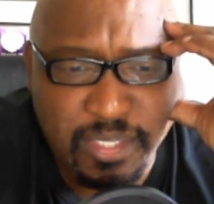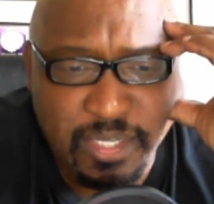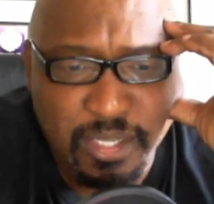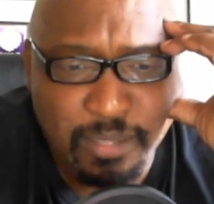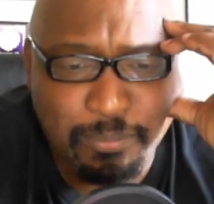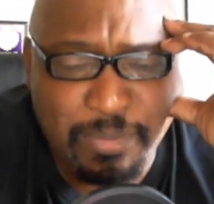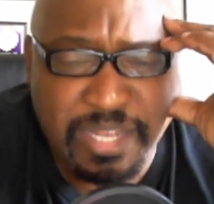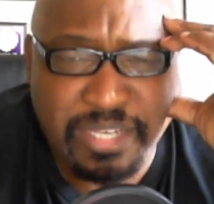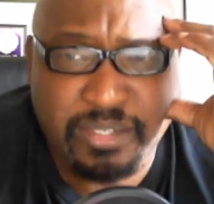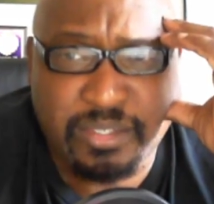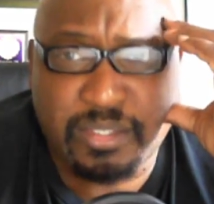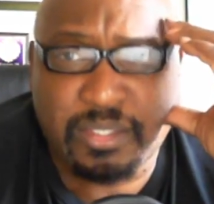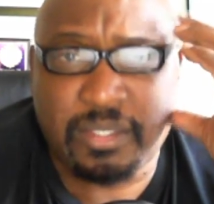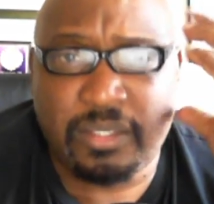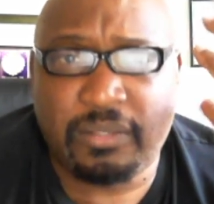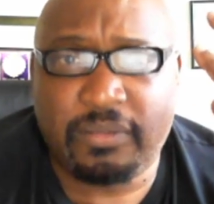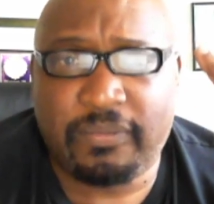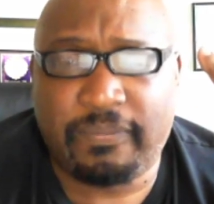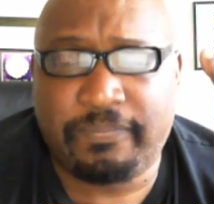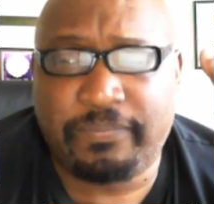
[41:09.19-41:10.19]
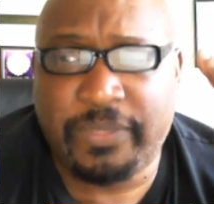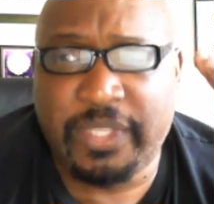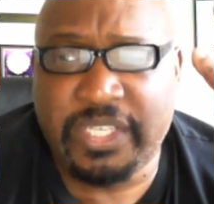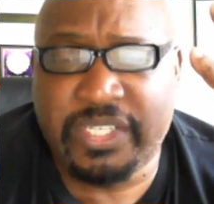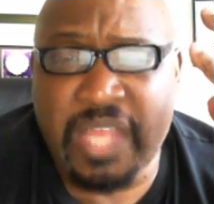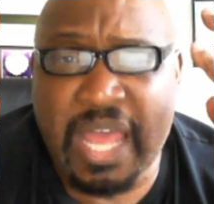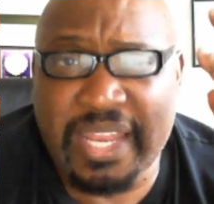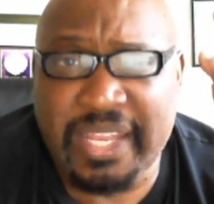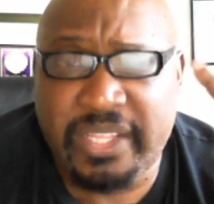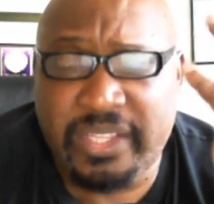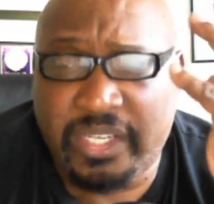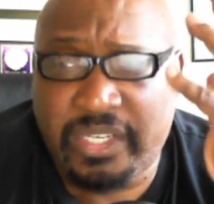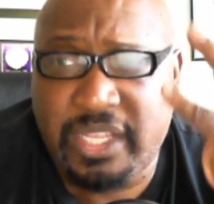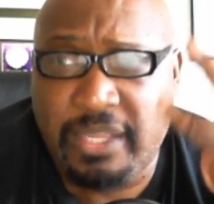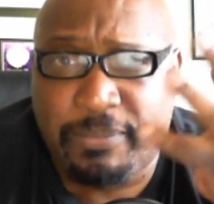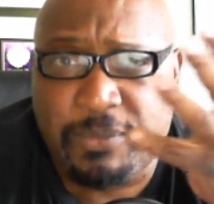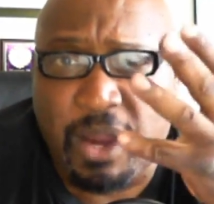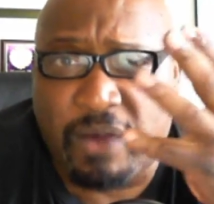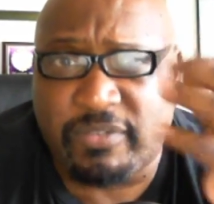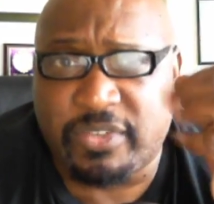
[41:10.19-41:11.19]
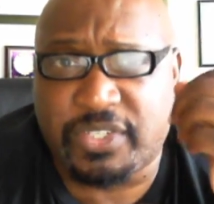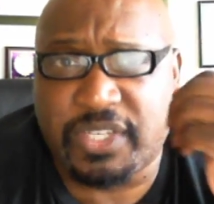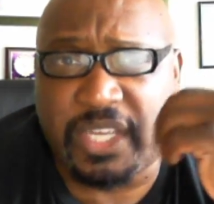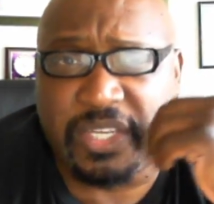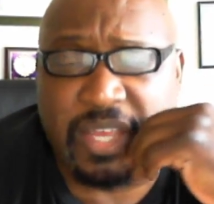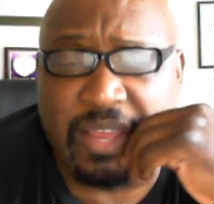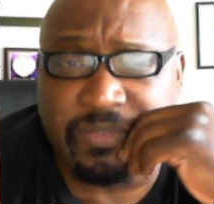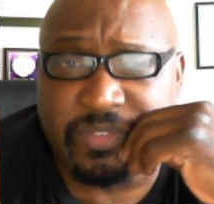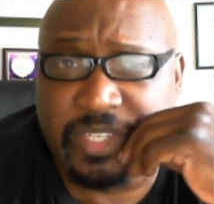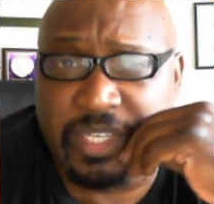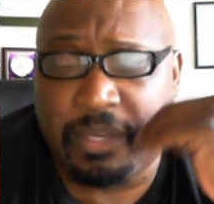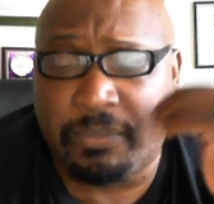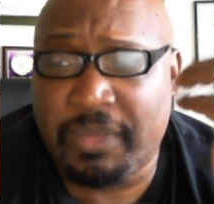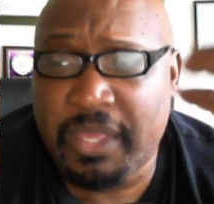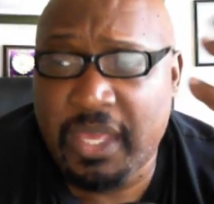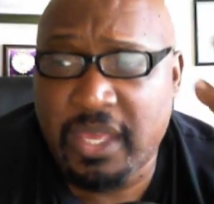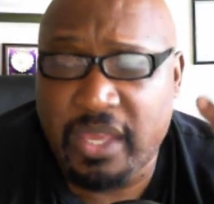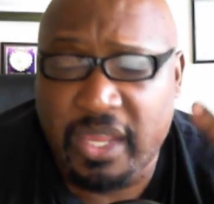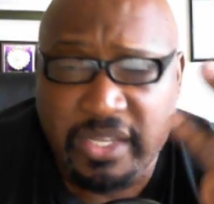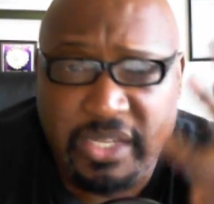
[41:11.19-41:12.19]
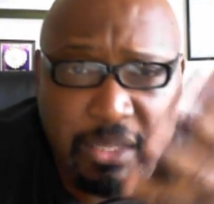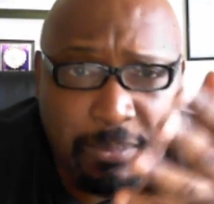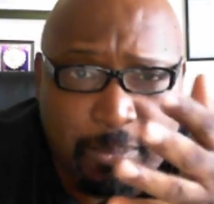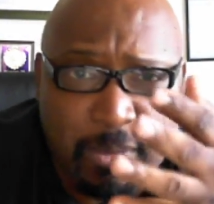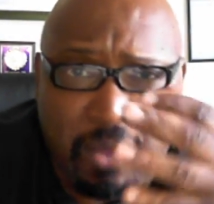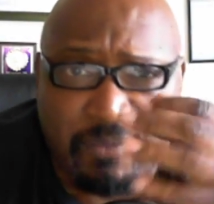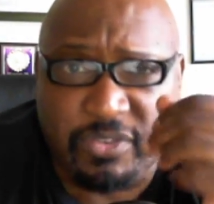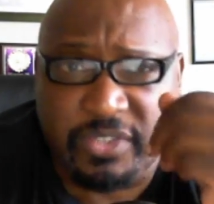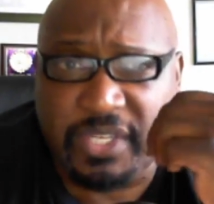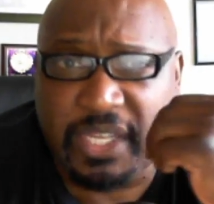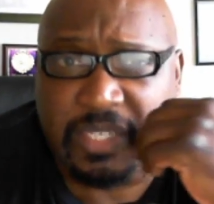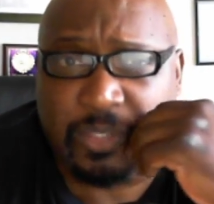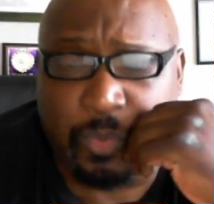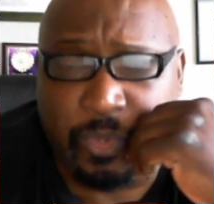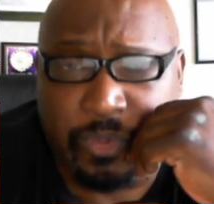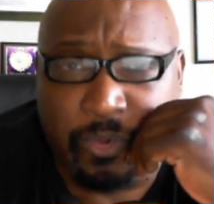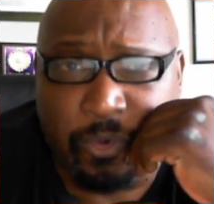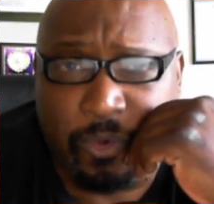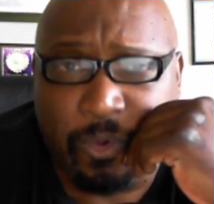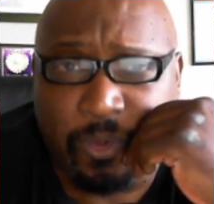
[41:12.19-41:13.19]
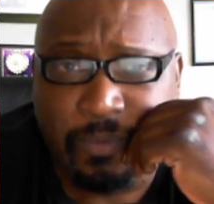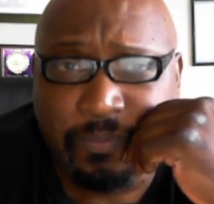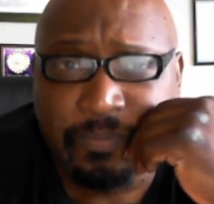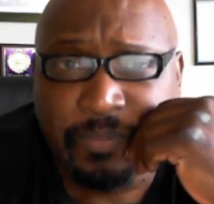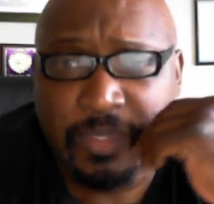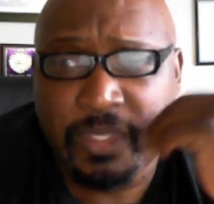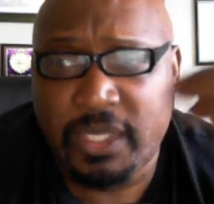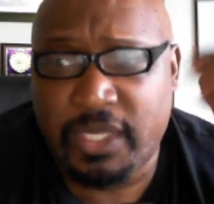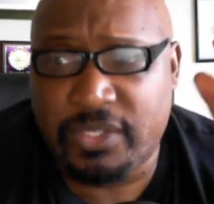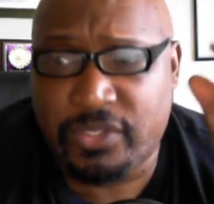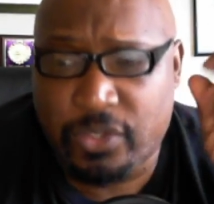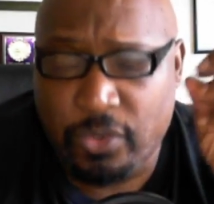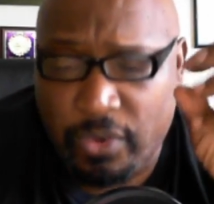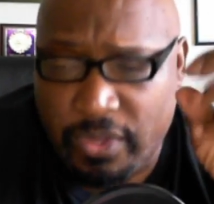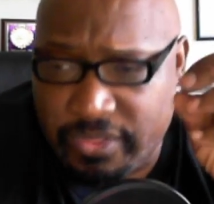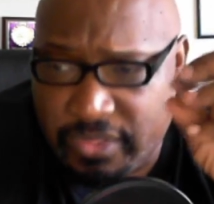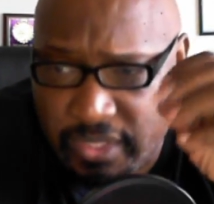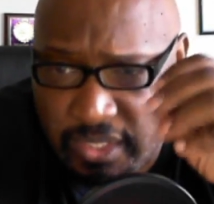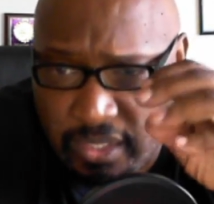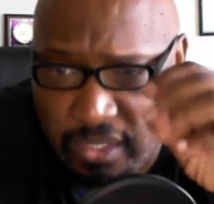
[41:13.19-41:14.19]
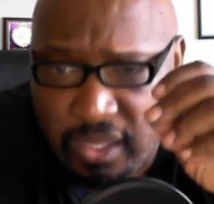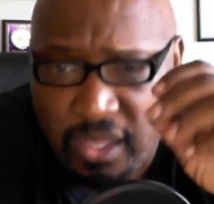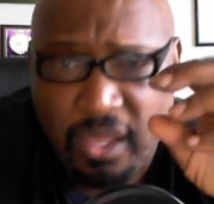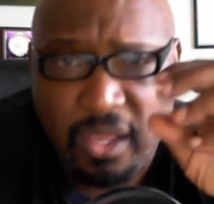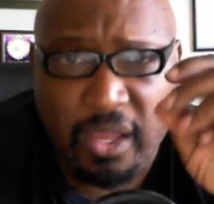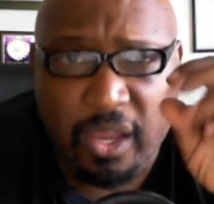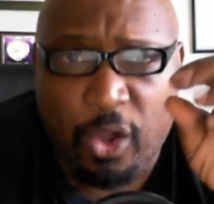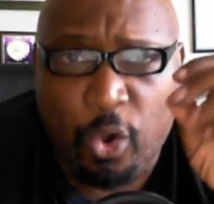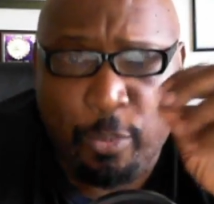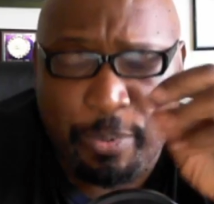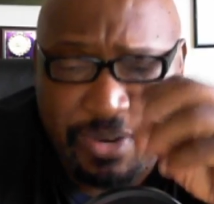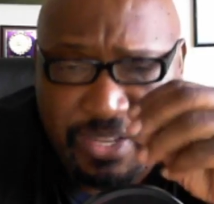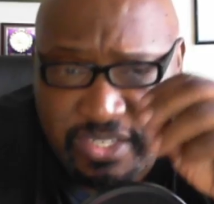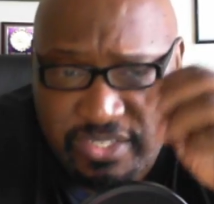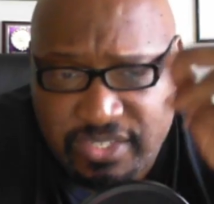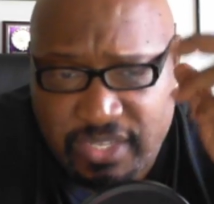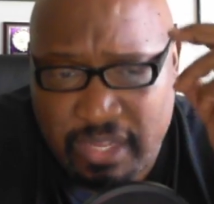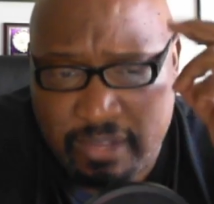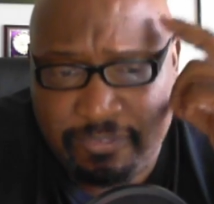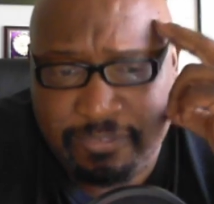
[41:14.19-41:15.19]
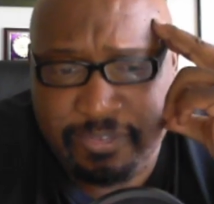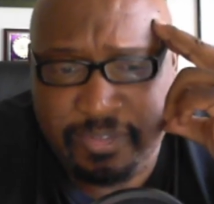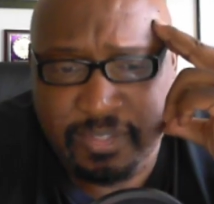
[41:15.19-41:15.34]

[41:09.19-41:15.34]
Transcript: But he's not in the deep conversation. I haven't seen him in deep conversation with a girl. He's doing the opening stuff.